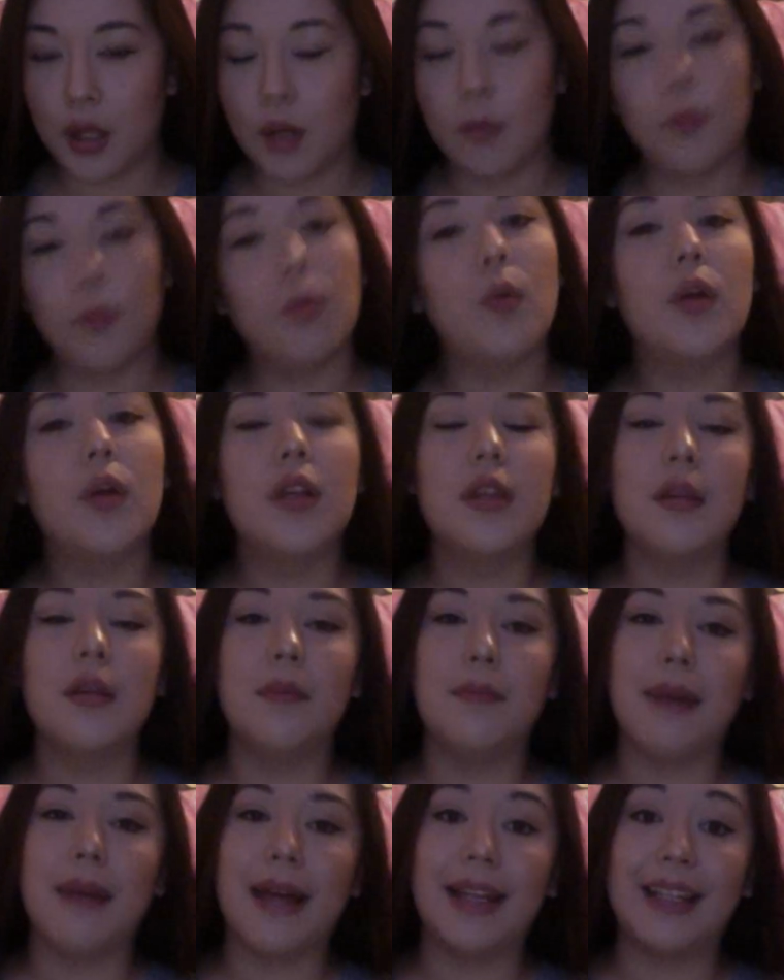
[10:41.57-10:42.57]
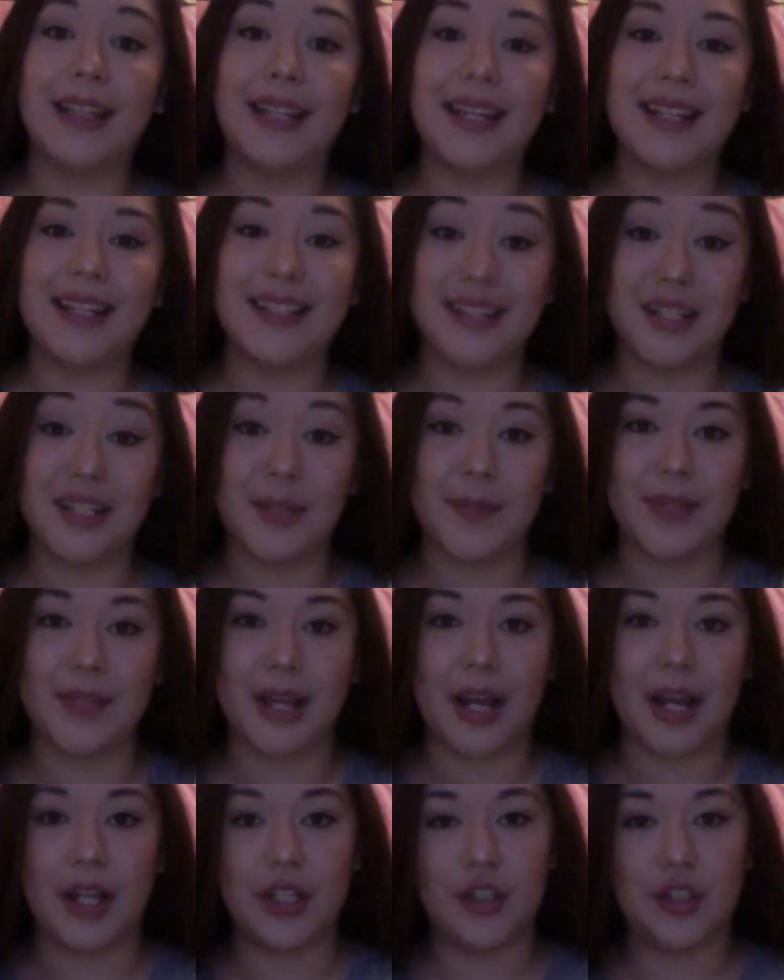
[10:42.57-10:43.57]
But one of the battling systems
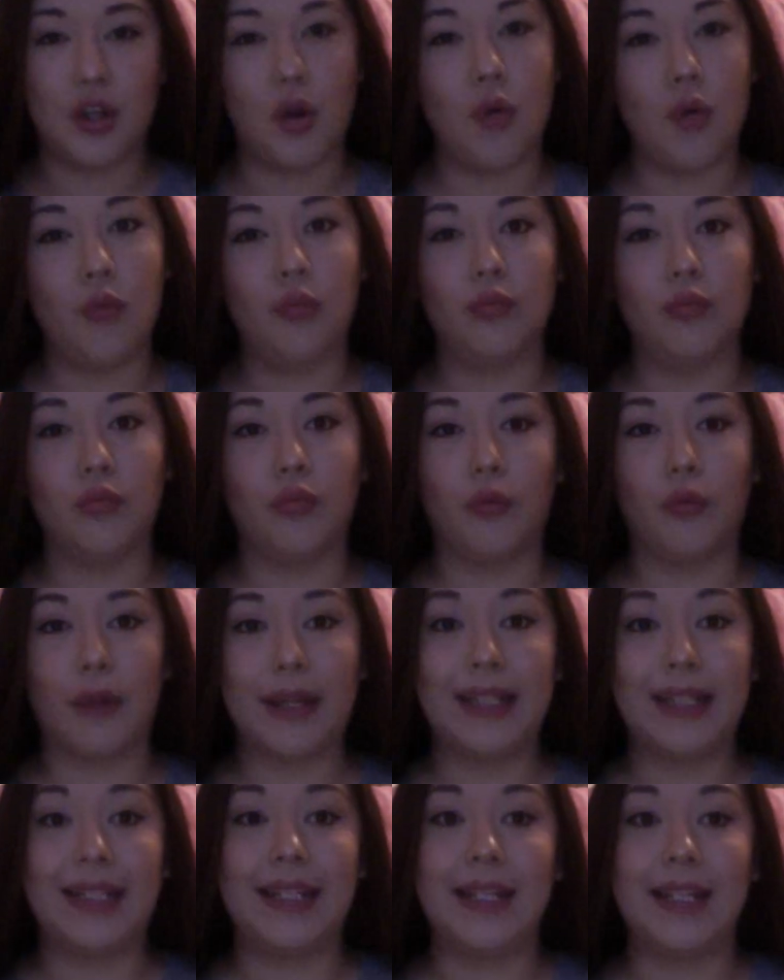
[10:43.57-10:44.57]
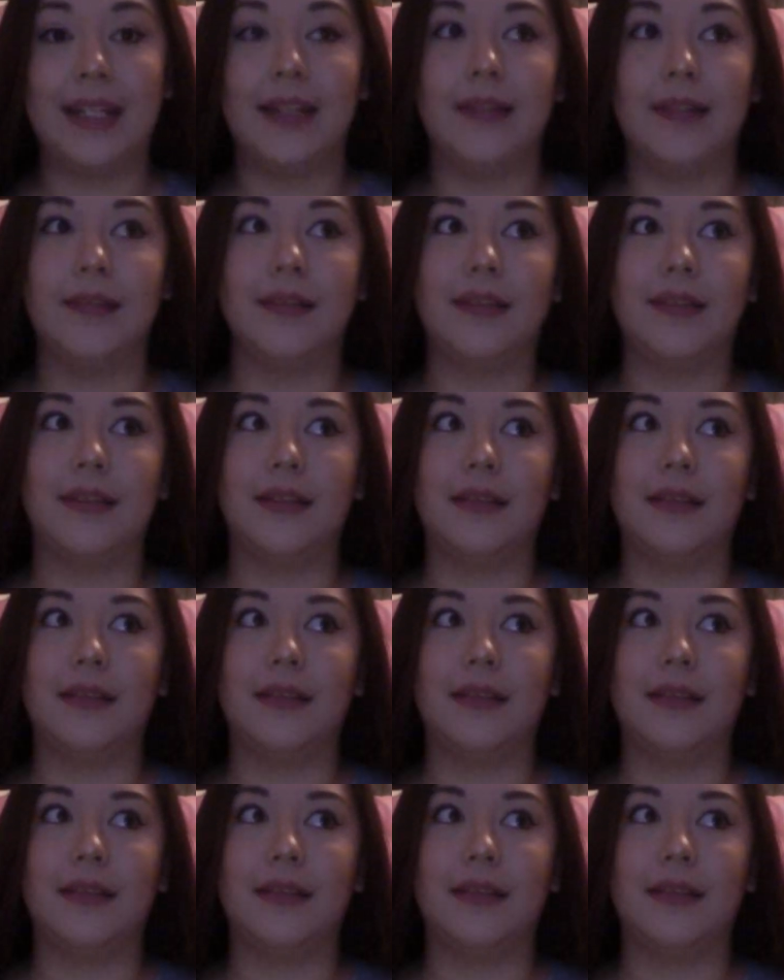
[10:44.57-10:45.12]
I don't really